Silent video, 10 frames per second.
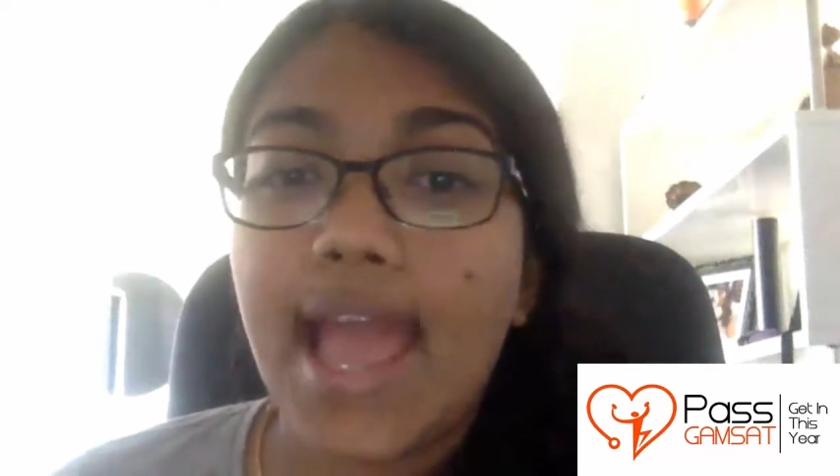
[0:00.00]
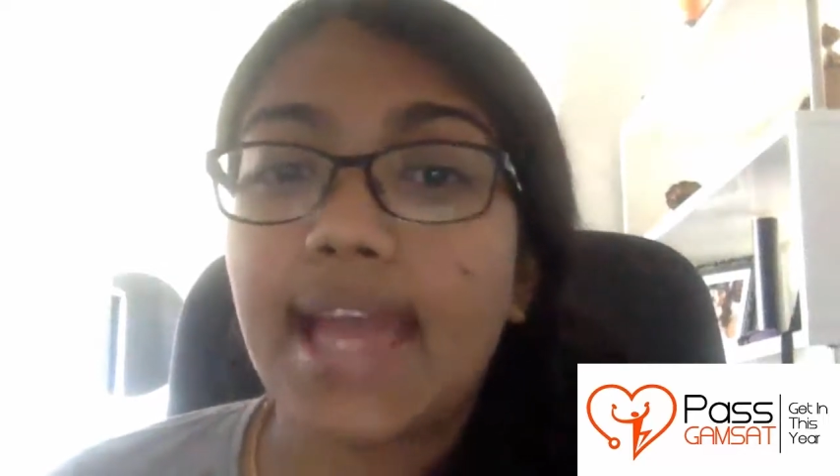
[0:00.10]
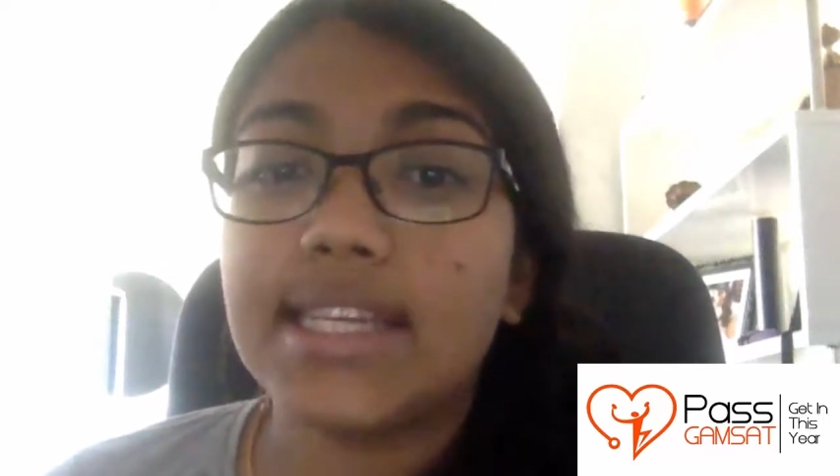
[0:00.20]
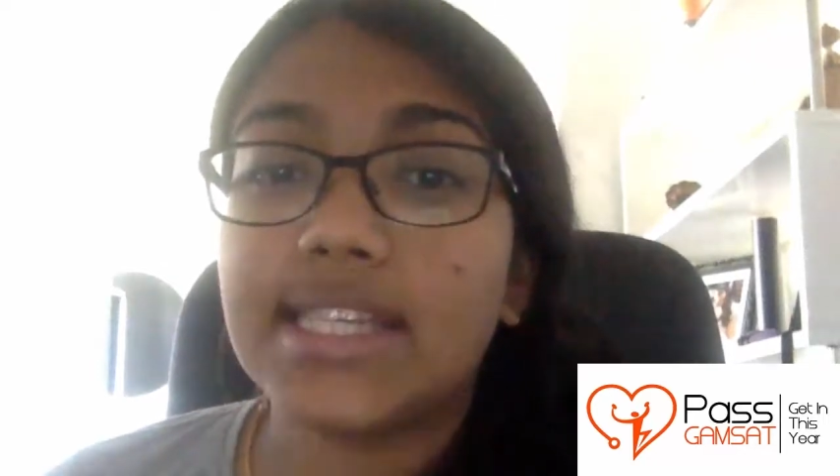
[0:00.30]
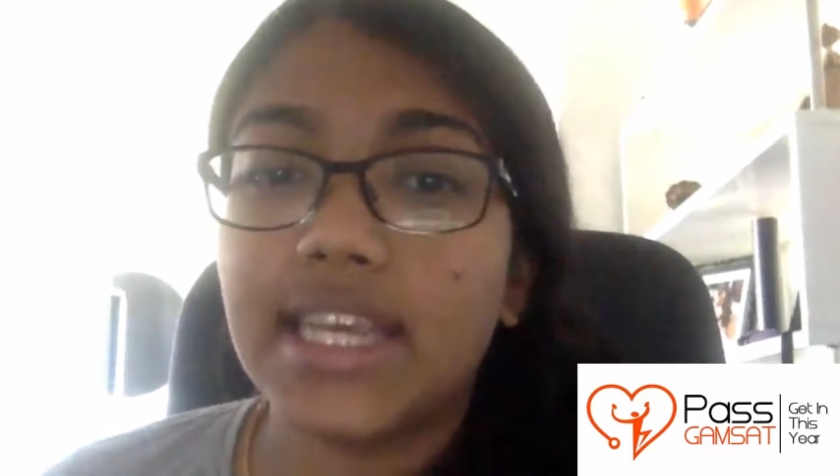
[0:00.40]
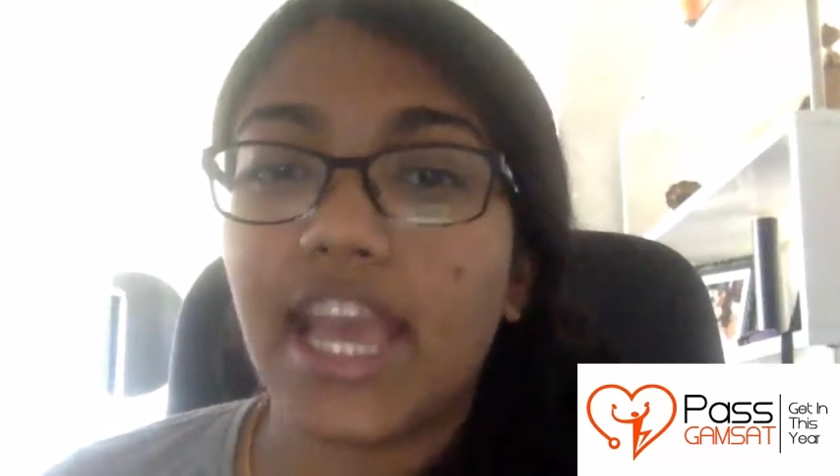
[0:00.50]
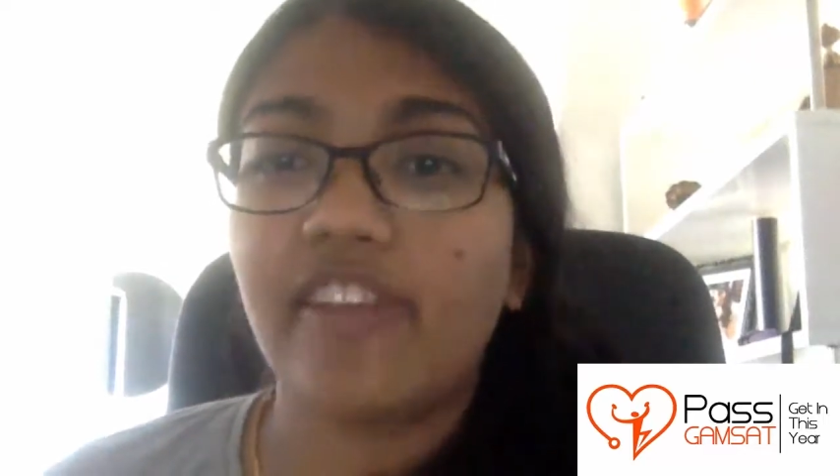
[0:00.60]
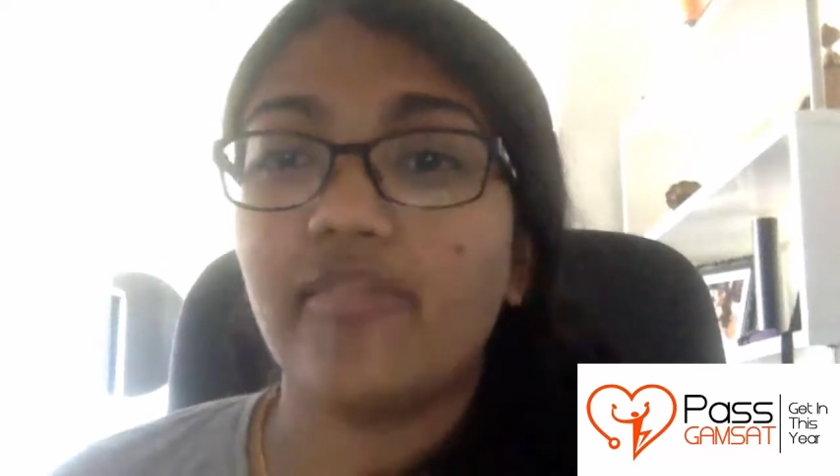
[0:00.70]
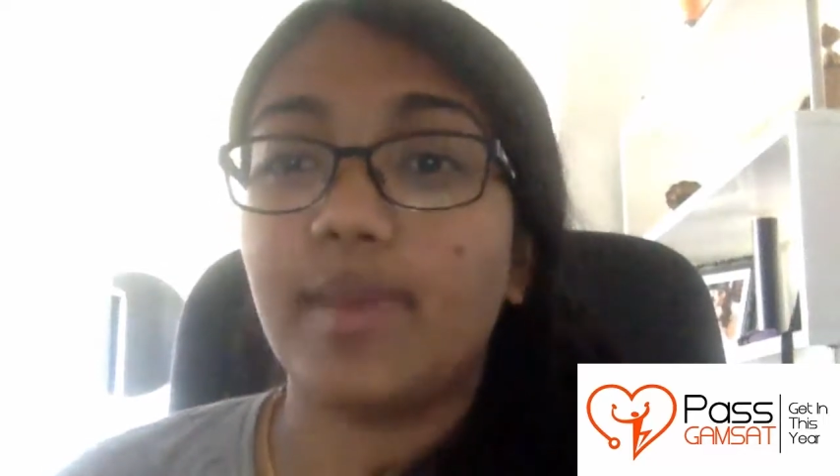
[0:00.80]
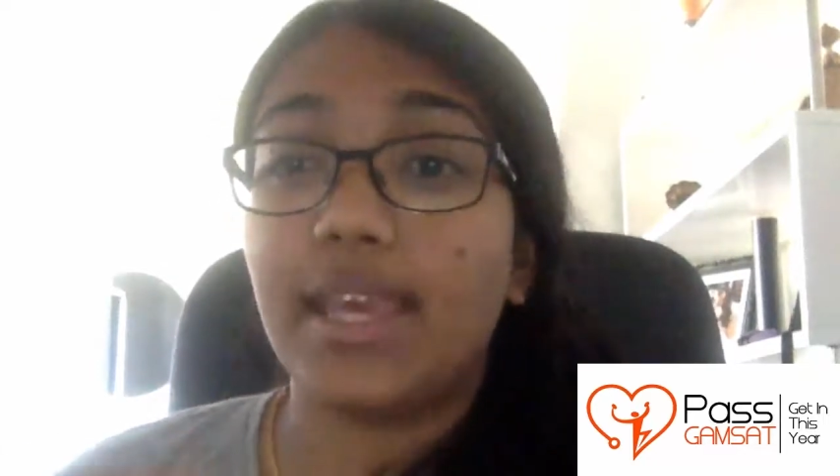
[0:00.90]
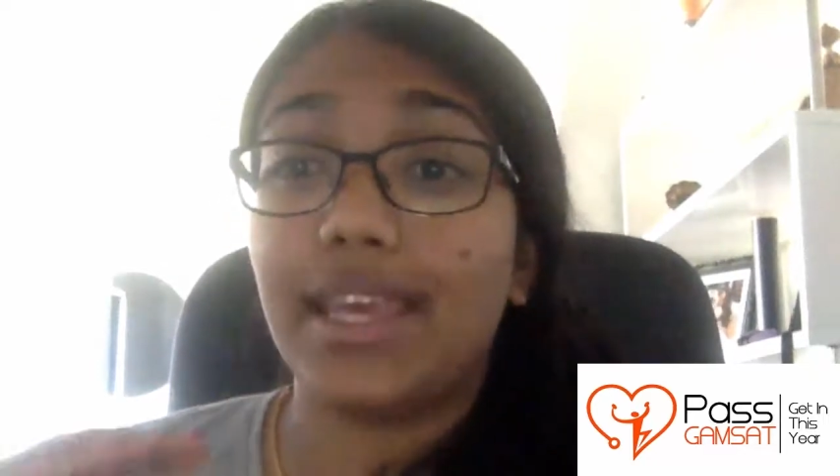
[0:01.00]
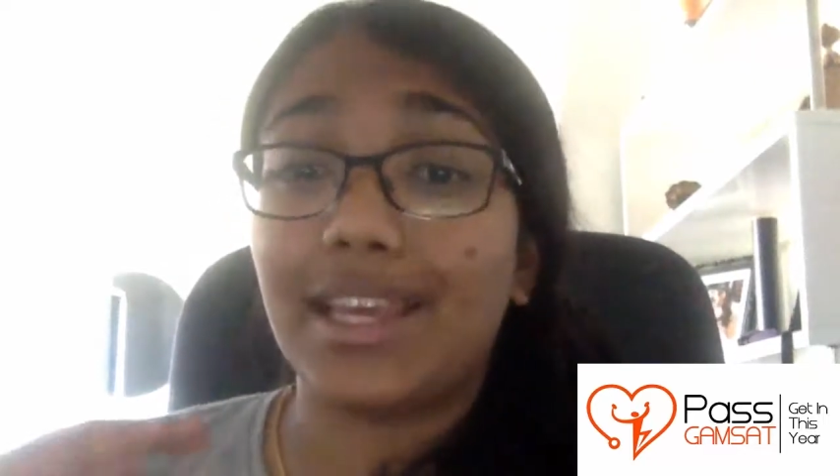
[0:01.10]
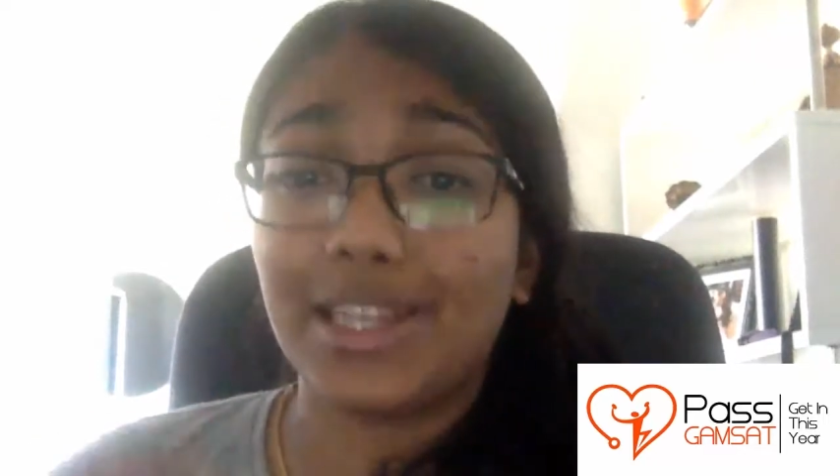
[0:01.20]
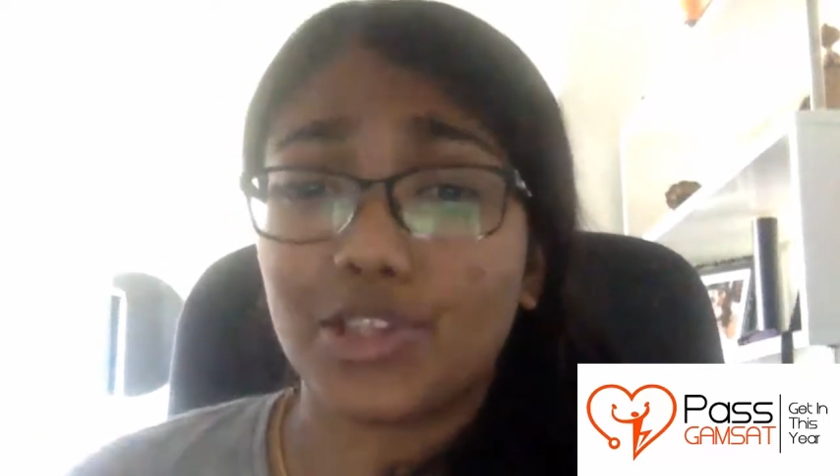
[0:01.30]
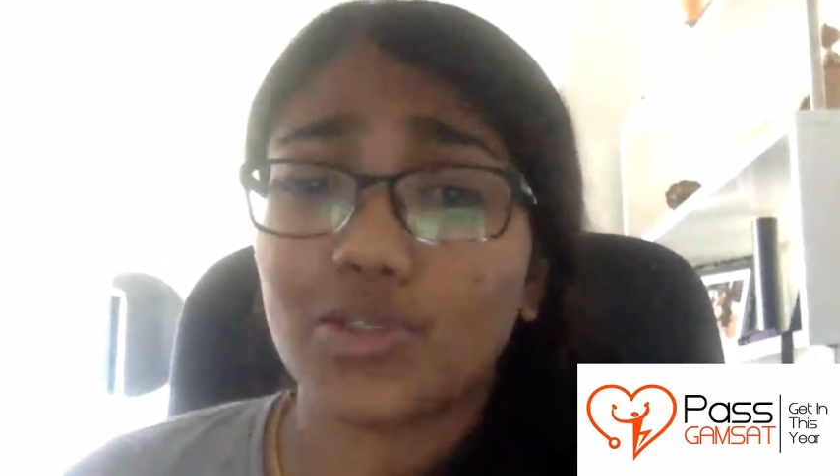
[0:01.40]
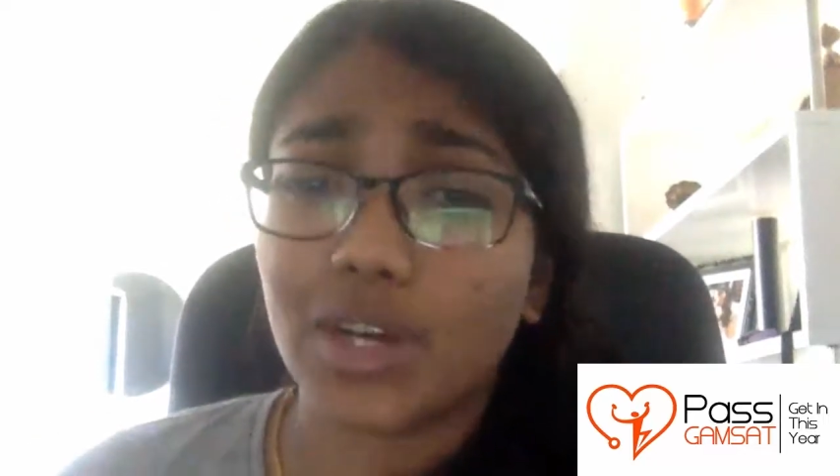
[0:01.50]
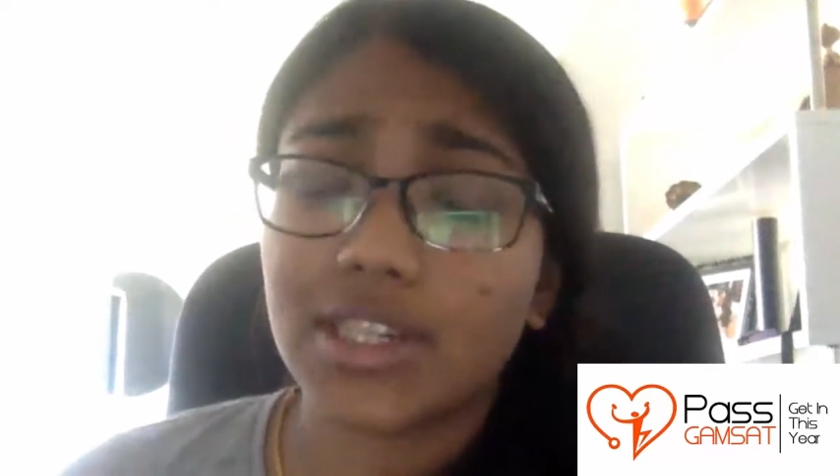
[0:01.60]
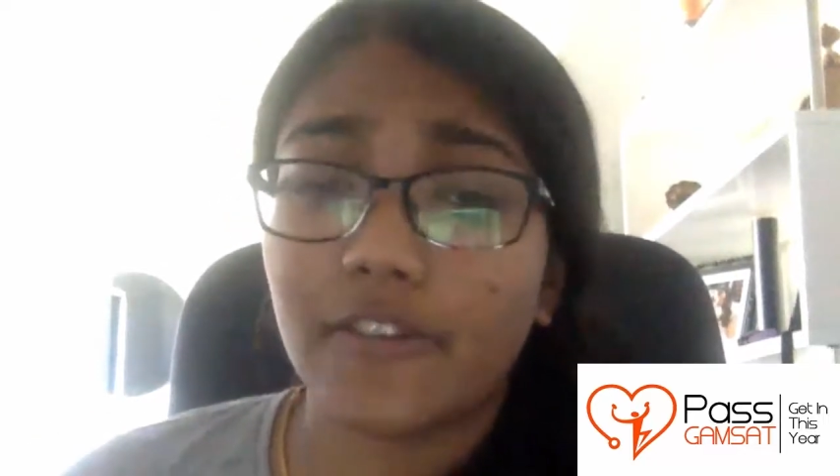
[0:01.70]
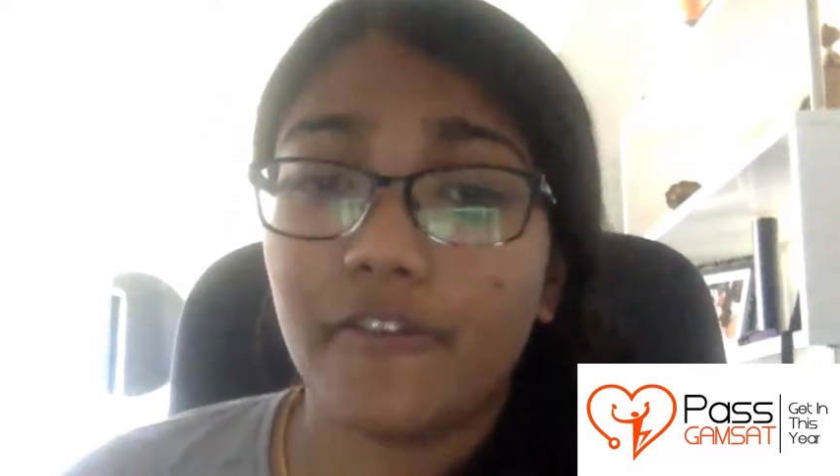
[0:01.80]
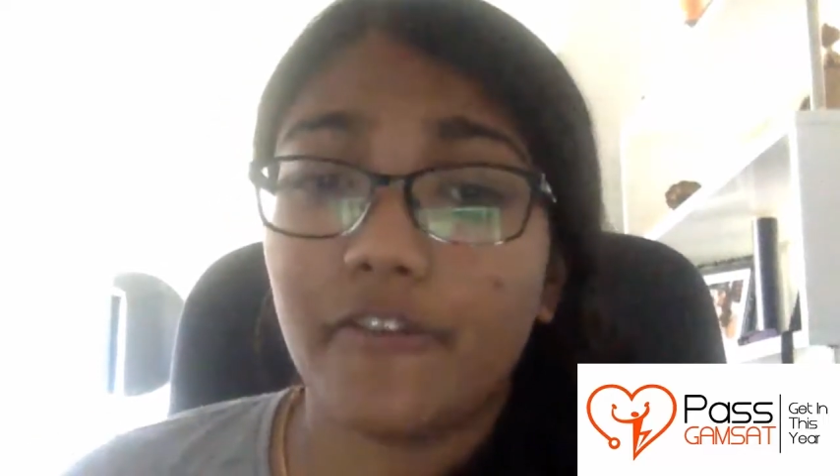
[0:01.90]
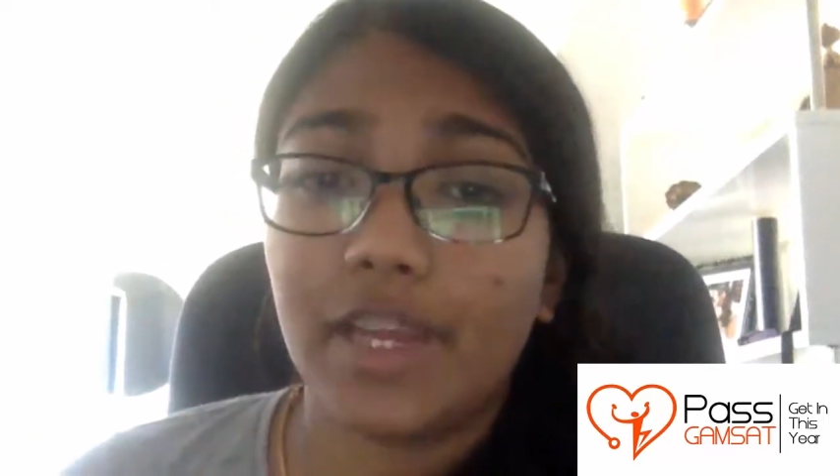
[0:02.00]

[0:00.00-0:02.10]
and he gave me constructive